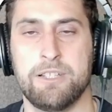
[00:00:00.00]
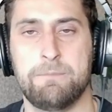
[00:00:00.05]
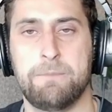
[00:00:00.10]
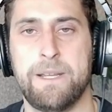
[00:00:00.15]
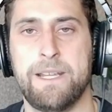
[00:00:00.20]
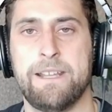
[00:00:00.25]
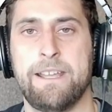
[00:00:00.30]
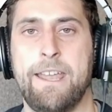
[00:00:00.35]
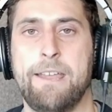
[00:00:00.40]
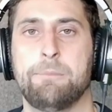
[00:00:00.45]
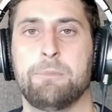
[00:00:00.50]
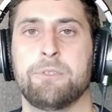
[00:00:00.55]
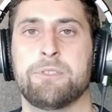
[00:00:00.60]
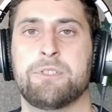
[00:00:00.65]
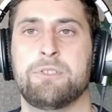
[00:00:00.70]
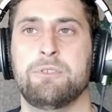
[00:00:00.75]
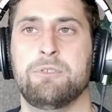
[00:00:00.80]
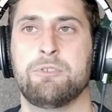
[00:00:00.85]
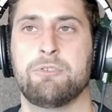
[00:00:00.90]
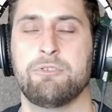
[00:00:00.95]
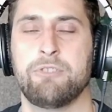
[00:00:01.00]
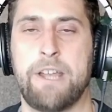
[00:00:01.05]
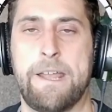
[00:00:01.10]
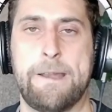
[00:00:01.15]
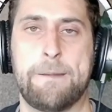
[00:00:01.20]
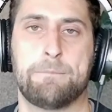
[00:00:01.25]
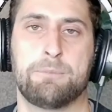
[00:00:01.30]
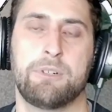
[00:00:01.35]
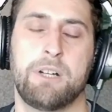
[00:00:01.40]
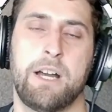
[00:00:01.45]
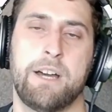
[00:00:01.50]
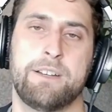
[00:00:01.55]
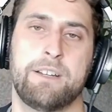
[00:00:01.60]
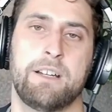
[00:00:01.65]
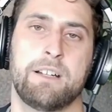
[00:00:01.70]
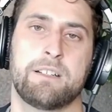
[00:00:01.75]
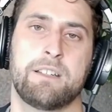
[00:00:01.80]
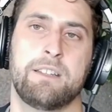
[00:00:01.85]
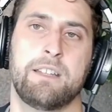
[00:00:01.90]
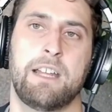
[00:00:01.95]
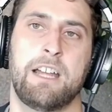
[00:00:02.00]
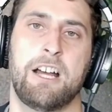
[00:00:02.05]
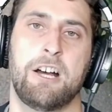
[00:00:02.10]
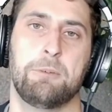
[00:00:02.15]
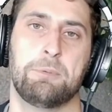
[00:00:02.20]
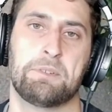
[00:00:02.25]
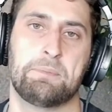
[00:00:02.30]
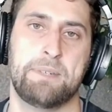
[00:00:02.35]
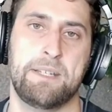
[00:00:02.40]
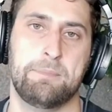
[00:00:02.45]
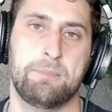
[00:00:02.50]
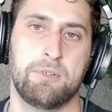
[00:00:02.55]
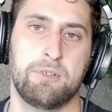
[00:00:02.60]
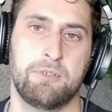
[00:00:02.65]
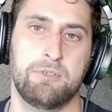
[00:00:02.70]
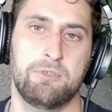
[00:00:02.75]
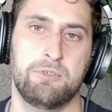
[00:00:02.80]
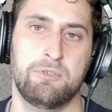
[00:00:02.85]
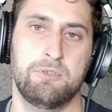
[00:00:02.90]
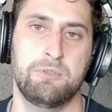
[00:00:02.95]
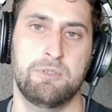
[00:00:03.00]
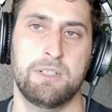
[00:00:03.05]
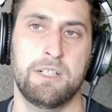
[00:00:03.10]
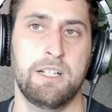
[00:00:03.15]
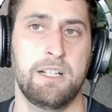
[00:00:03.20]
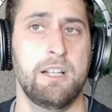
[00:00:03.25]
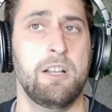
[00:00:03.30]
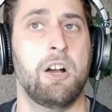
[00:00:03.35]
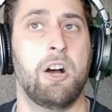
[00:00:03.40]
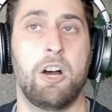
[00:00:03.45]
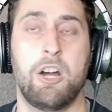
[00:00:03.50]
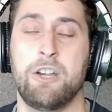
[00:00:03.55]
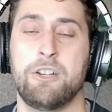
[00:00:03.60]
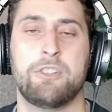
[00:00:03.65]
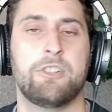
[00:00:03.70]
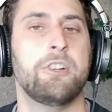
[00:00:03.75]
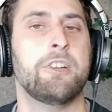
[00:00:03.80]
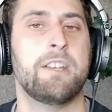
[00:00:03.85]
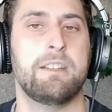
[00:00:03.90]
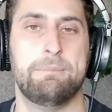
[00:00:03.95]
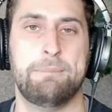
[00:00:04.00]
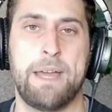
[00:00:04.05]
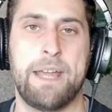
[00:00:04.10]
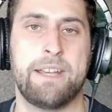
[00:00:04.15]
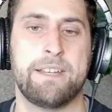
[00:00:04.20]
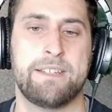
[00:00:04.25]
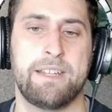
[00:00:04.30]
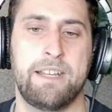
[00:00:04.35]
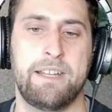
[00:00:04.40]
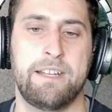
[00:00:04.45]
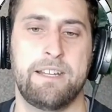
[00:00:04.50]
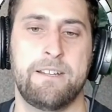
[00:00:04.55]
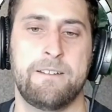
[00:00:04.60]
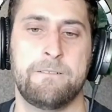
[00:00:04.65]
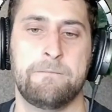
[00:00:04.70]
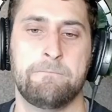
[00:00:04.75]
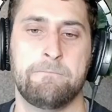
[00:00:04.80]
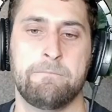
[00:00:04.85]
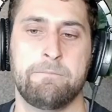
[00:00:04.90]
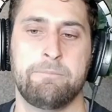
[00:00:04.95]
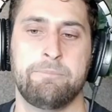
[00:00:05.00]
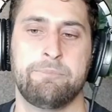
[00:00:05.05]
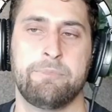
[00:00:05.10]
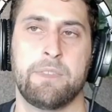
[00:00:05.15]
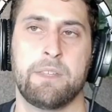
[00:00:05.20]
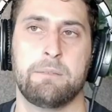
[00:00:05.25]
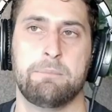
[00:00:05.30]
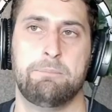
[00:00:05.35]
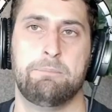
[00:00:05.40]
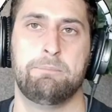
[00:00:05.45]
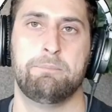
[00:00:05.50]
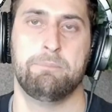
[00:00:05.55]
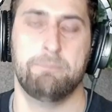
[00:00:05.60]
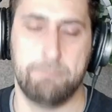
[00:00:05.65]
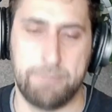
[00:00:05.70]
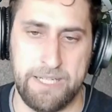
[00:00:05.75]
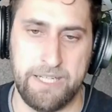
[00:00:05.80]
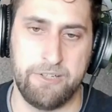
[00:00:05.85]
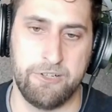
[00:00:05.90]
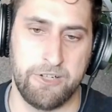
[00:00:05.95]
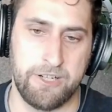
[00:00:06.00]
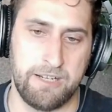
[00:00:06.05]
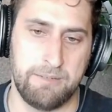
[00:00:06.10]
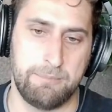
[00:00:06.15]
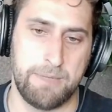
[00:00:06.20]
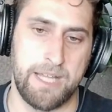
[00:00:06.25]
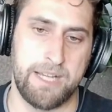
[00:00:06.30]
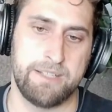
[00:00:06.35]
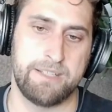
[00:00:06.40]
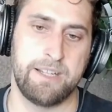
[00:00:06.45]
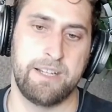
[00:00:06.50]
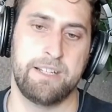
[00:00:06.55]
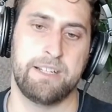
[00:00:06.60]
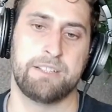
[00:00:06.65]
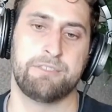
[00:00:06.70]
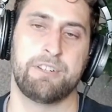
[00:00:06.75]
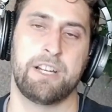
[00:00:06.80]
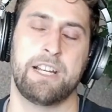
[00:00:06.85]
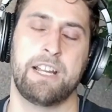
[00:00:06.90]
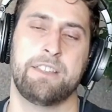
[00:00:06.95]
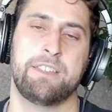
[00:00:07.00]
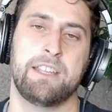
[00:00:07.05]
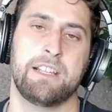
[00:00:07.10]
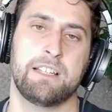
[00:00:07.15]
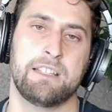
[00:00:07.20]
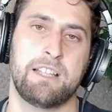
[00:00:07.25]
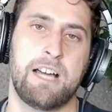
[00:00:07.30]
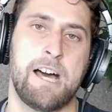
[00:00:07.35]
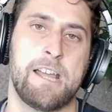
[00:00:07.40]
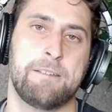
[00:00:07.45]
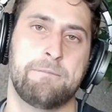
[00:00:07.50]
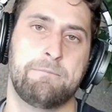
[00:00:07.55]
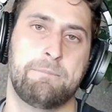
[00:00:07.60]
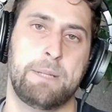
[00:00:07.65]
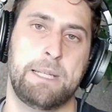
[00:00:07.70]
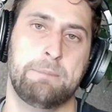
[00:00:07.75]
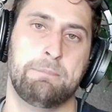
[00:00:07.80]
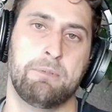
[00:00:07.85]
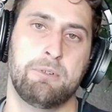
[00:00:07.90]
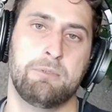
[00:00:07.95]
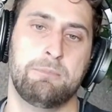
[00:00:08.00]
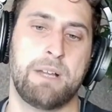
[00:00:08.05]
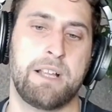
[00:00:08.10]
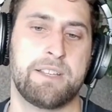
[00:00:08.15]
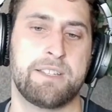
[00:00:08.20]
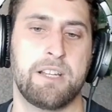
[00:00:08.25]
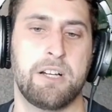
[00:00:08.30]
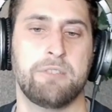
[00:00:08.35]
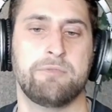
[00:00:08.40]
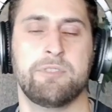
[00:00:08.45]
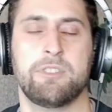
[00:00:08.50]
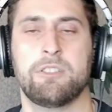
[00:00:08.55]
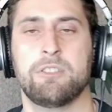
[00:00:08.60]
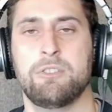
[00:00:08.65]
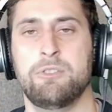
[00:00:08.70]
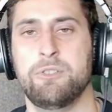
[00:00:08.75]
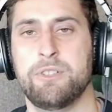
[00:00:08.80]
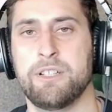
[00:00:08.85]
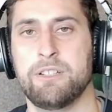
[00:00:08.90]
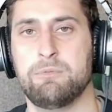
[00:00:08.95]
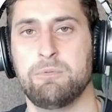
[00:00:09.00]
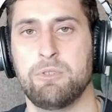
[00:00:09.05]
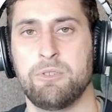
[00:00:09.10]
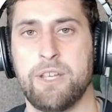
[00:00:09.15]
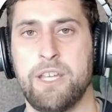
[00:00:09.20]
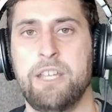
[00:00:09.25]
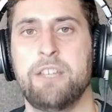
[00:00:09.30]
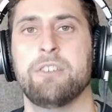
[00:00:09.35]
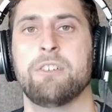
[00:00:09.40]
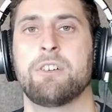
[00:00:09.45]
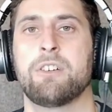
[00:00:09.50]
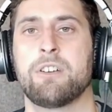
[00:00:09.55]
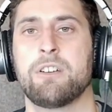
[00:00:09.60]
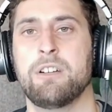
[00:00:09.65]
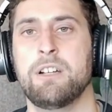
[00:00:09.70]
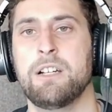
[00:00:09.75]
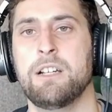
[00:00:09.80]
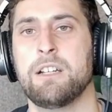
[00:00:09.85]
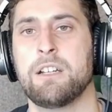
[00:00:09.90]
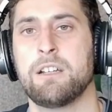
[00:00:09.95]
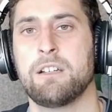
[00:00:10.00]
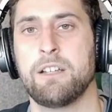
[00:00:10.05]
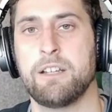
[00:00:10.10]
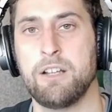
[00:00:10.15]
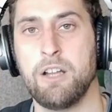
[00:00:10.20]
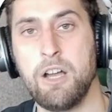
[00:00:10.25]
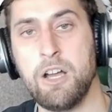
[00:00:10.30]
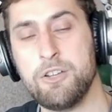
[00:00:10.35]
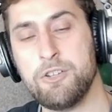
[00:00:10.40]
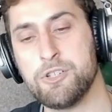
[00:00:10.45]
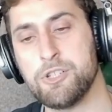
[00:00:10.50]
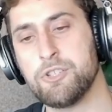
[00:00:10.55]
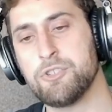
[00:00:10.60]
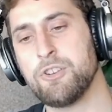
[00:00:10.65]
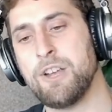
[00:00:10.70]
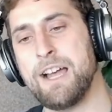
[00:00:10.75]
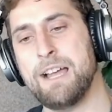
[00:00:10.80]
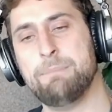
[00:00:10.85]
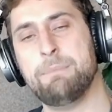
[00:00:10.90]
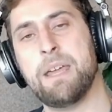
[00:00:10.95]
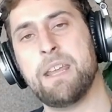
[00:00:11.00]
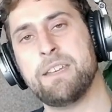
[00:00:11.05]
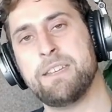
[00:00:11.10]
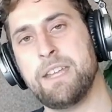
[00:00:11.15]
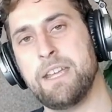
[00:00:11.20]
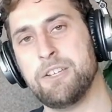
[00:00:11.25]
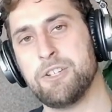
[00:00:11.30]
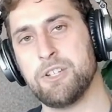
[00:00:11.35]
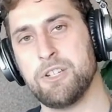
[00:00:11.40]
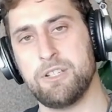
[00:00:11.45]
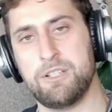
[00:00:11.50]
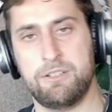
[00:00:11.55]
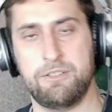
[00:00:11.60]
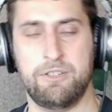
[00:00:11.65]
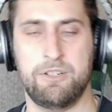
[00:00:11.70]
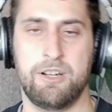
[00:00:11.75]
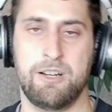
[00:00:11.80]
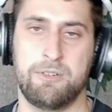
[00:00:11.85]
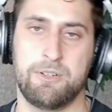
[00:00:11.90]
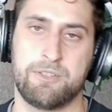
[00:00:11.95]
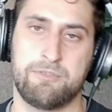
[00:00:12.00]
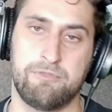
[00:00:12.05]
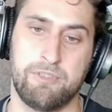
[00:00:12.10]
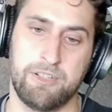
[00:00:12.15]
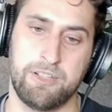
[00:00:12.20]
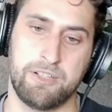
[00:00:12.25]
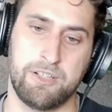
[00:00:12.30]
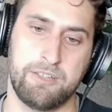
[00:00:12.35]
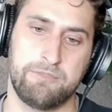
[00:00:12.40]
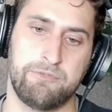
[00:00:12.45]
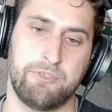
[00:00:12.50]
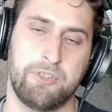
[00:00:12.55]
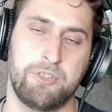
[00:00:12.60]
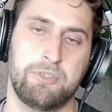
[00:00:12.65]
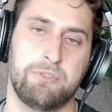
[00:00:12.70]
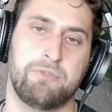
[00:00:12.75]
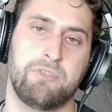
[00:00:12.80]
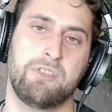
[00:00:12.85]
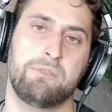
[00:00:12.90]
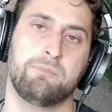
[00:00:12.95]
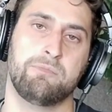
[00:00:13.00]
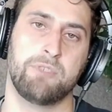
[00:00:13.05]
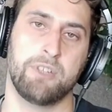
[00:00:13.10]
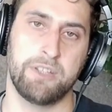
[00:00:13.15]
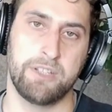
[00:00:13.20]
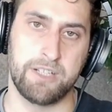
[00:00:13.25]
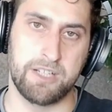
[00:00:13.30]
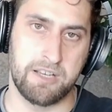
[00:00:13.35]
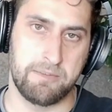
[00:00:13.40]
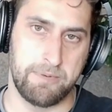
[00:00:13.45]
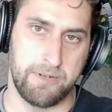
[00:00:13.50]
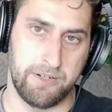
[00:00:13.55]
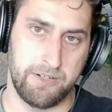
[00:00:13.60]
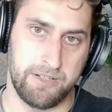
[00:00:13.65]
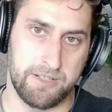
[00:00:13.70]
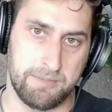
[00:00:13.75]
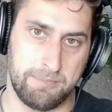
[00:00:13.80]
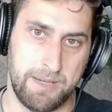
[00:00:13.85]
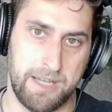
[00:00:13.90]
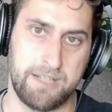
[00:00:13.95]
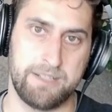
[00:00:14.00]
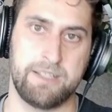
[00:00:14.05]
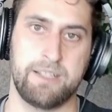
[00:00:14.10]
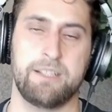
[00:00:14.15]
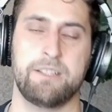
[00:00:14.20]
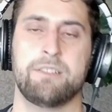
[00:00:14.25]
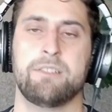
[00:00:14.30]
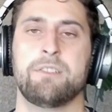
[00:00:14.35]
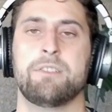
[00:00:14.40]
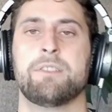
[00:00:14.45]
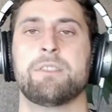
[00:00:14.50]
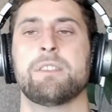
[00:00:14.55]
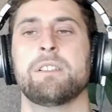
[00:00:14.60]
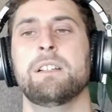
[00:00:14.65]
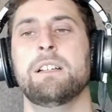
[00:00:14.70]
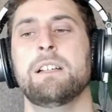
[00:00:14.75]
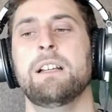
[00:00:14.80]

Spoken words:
being able to create a product that helps people who aren't good at meditating be good at meditating, right? I think a lot of people, myself included, will hear like, oh, you should try meditation. It's really good for you, from really experienced meditators.